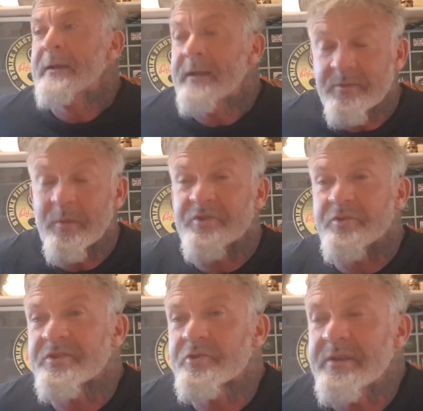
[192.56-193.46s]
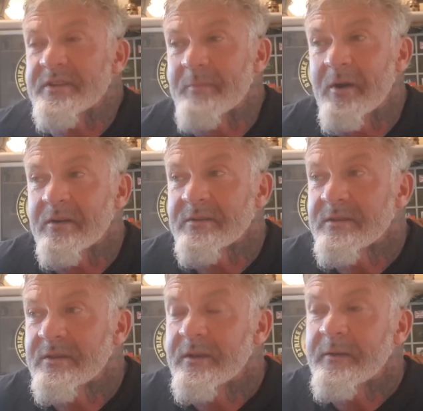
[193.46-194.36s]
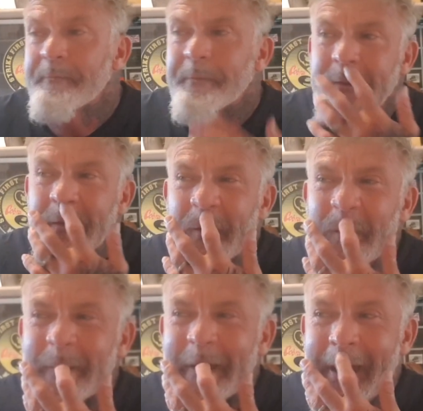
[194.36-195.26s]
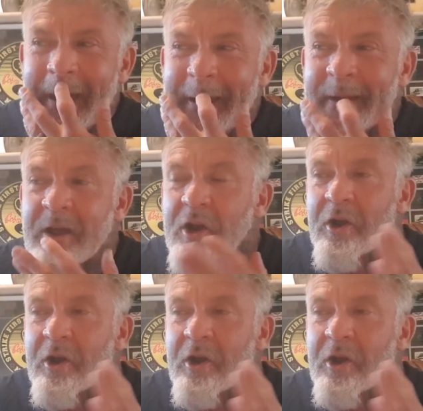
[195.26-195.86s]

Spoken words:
as well as your street smarts. You can